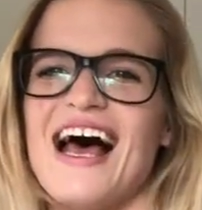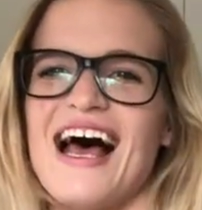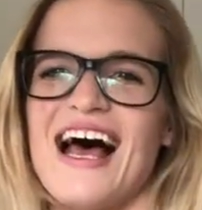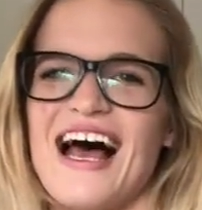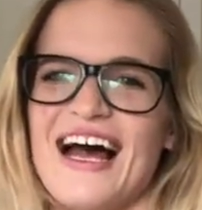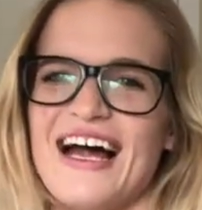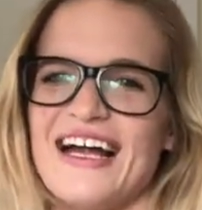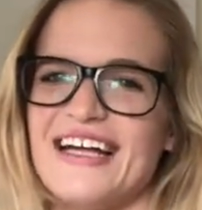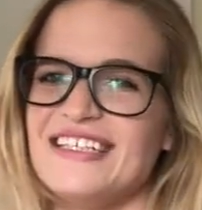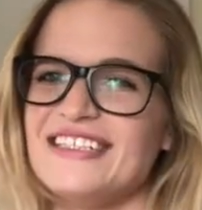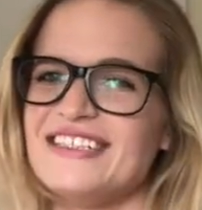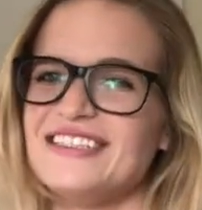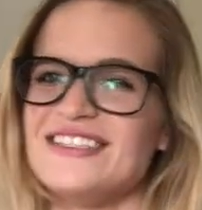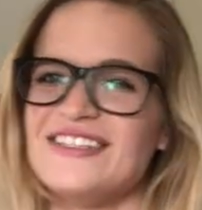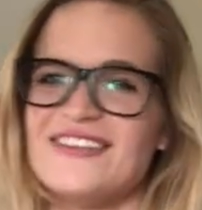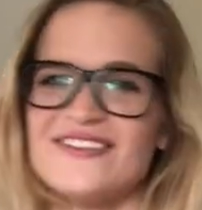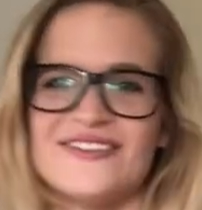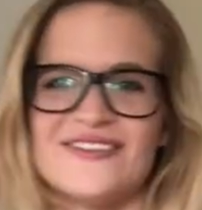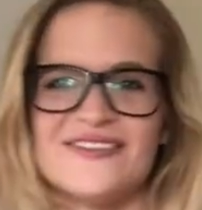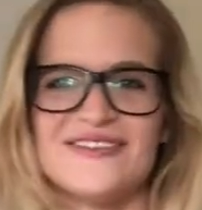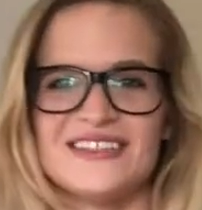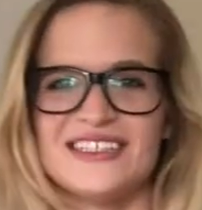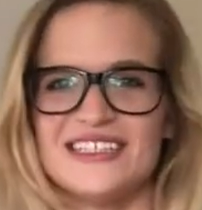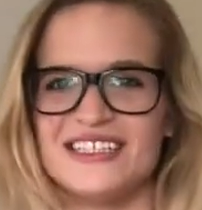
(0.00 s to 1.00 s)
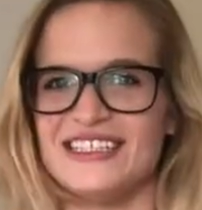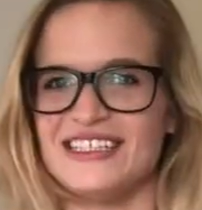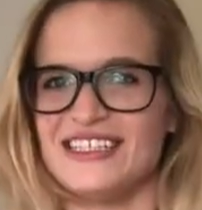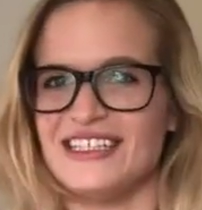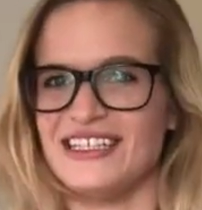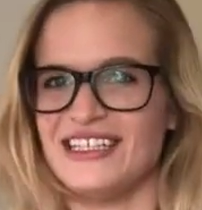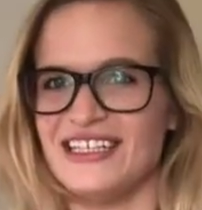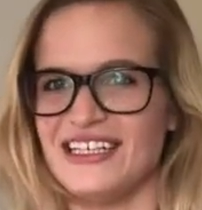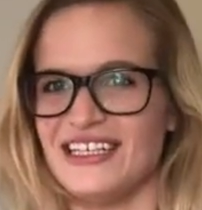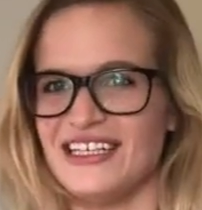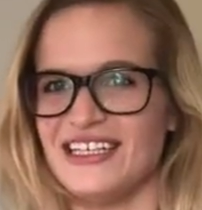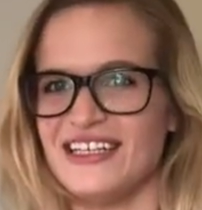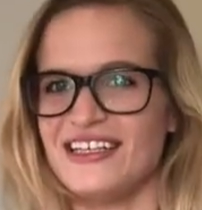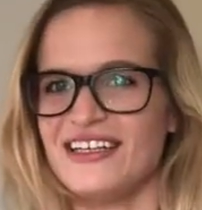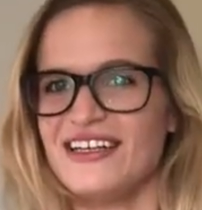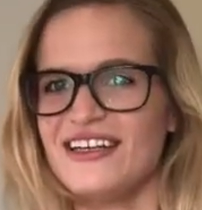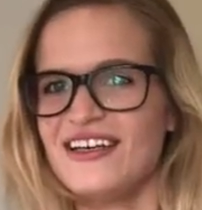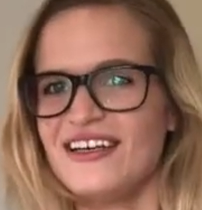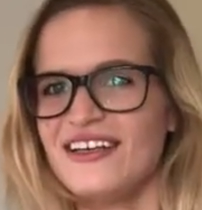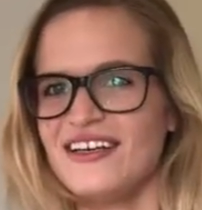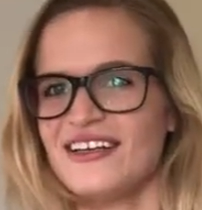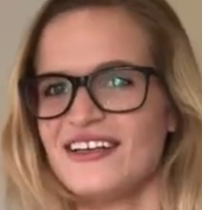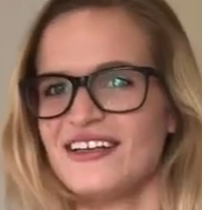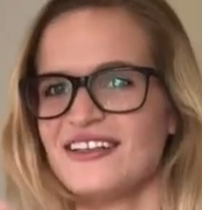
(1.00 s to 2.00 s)
I don't
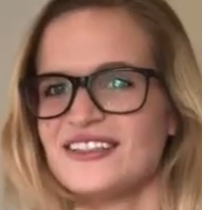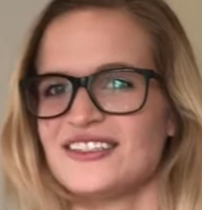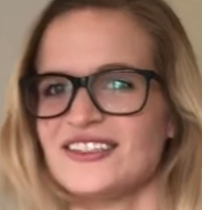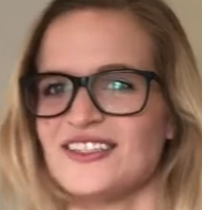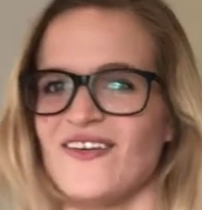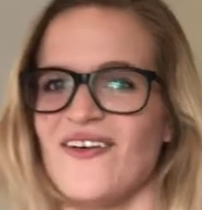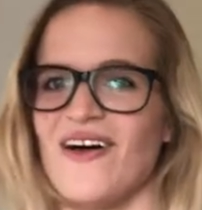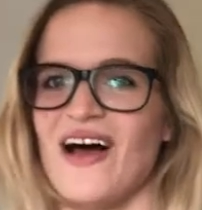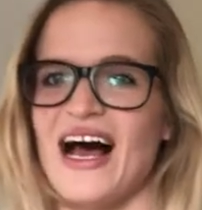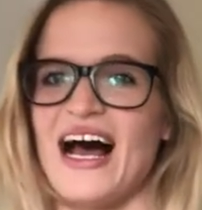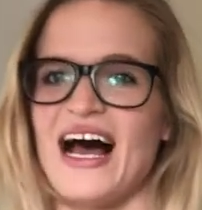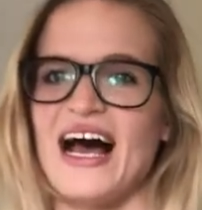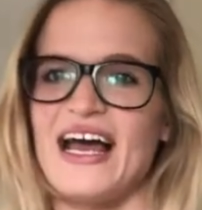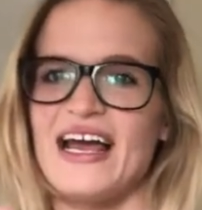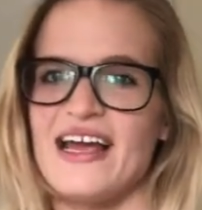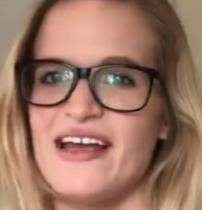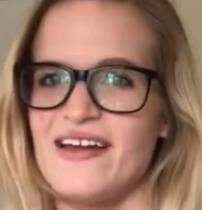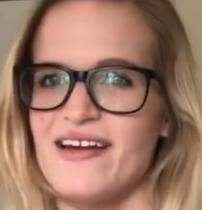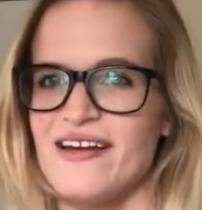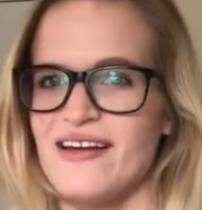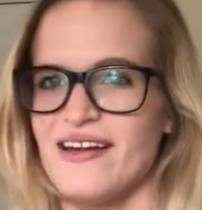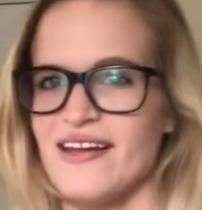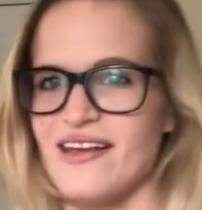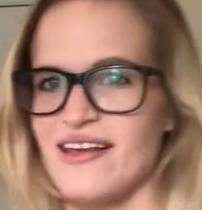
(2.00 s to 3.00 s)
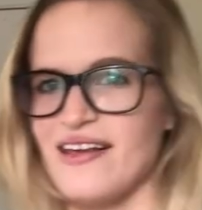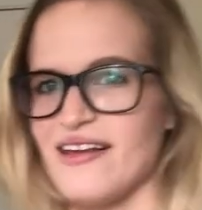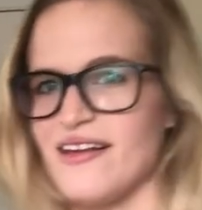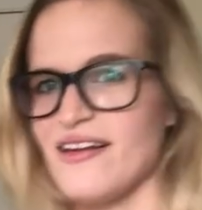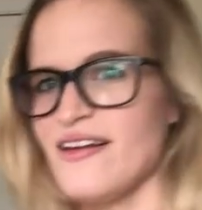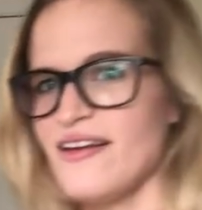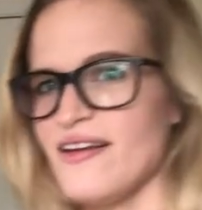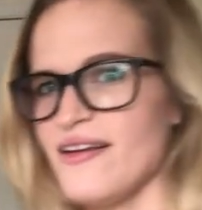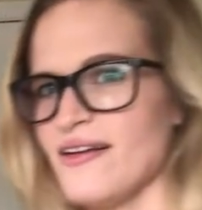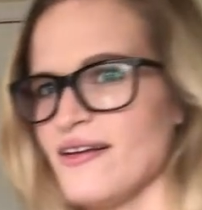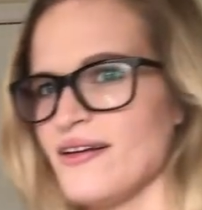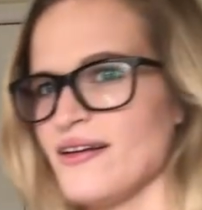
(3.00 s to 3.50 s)
need, so I need,